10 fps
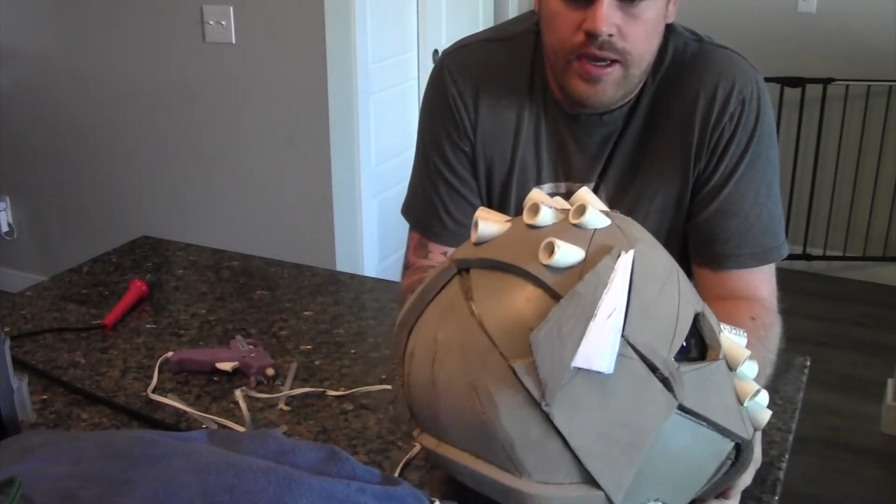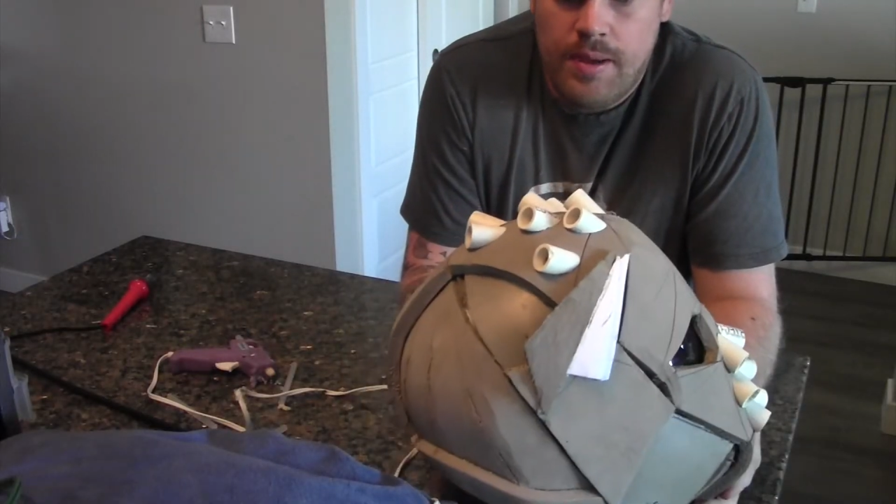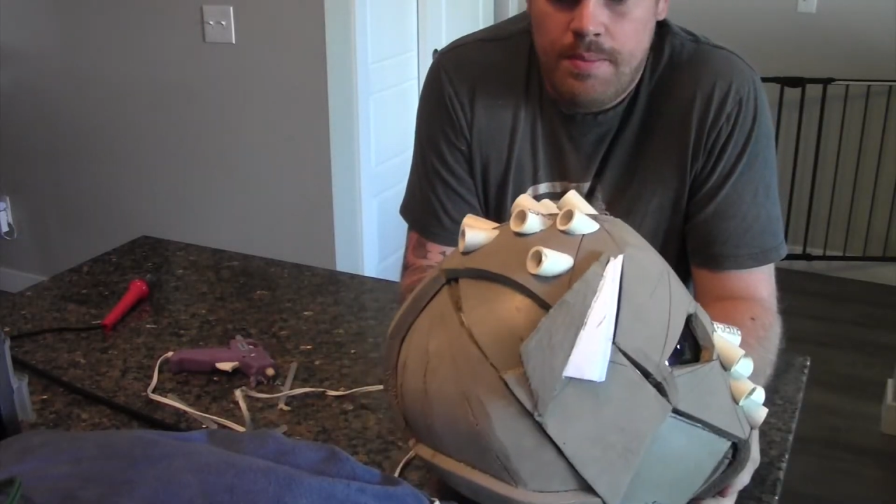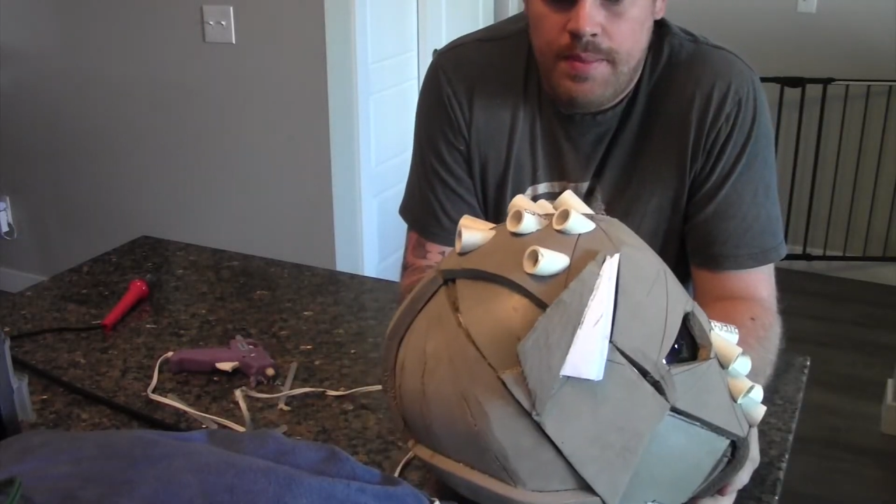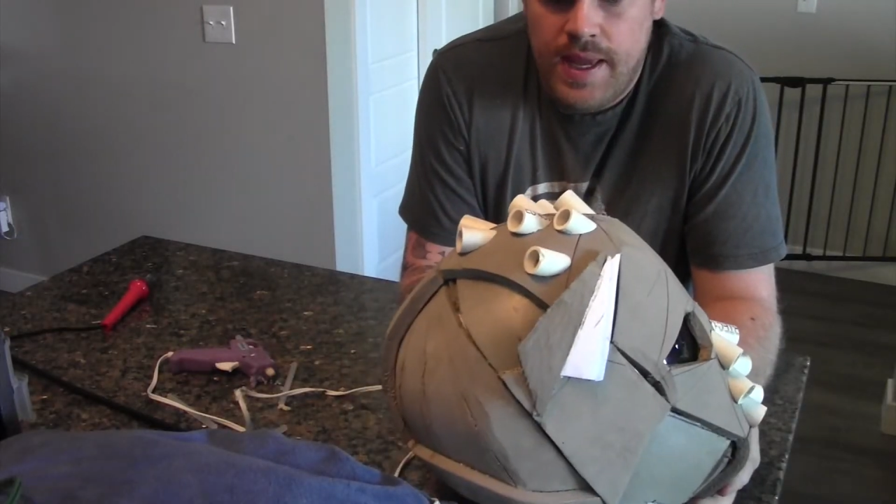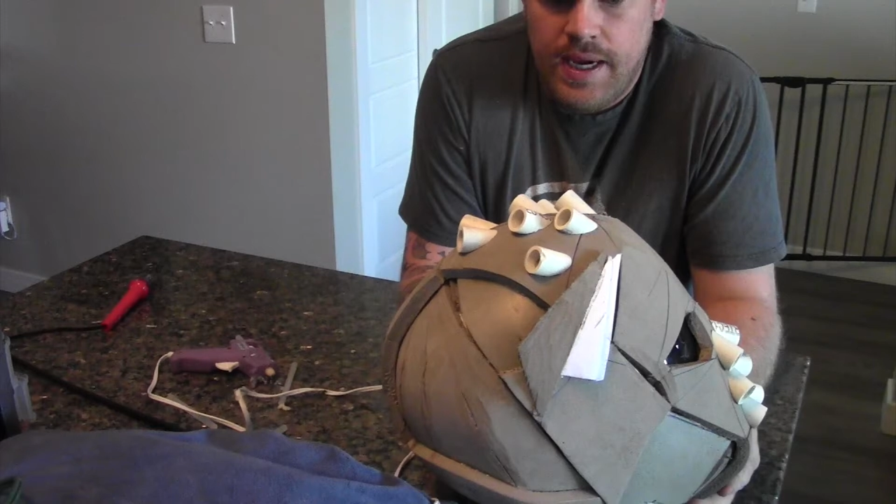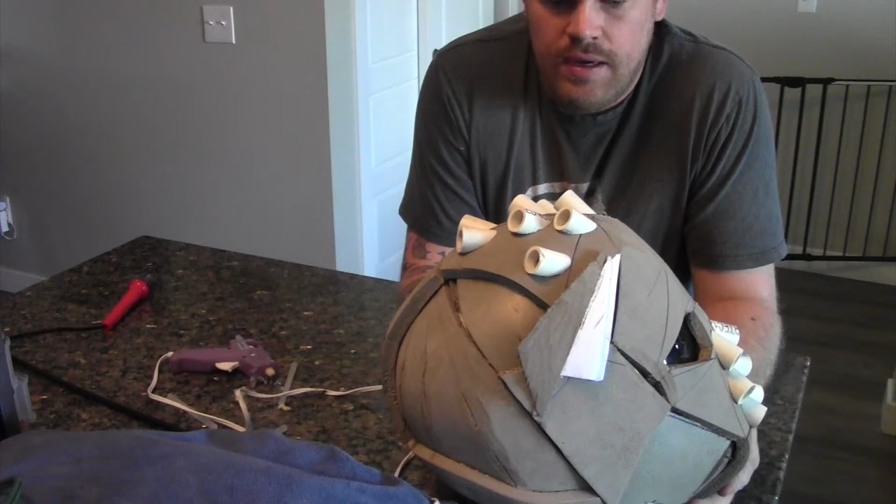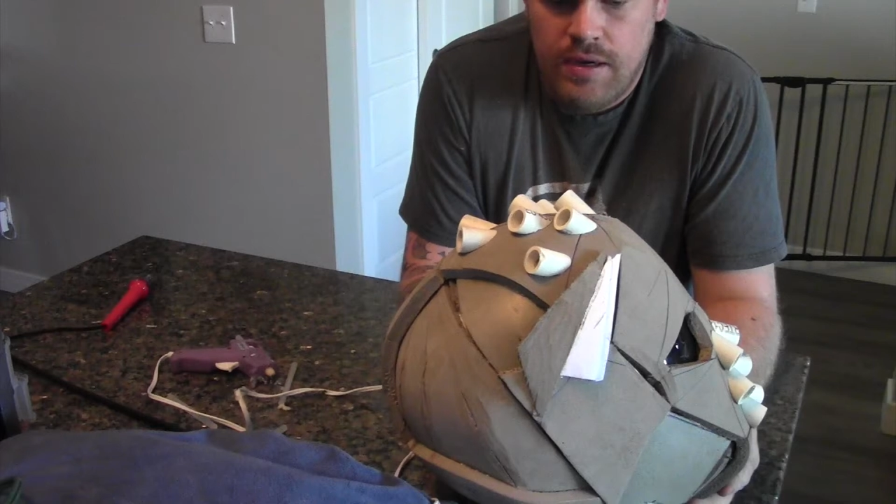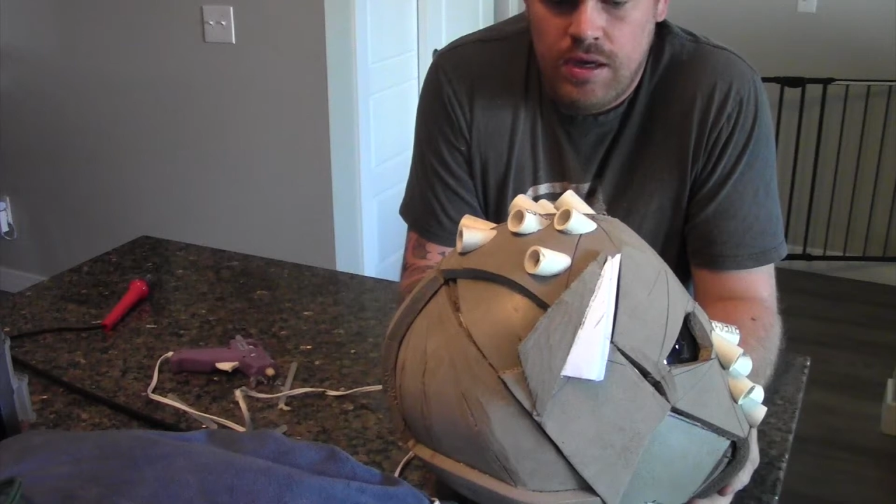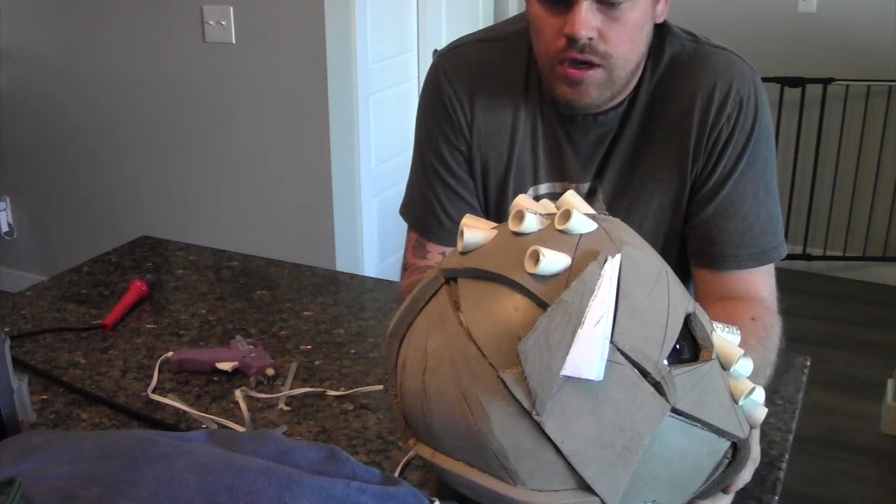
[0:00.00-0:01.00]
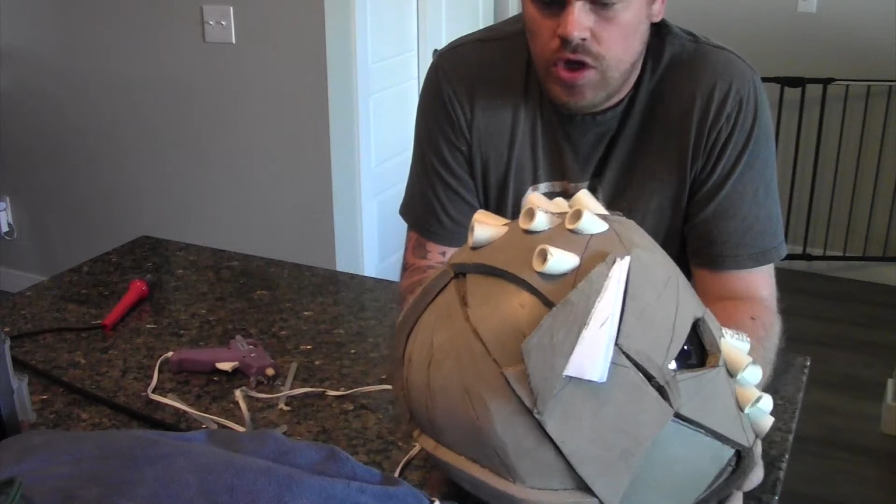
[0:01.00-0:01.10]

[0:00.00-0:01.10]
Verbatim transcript: uh, main uh,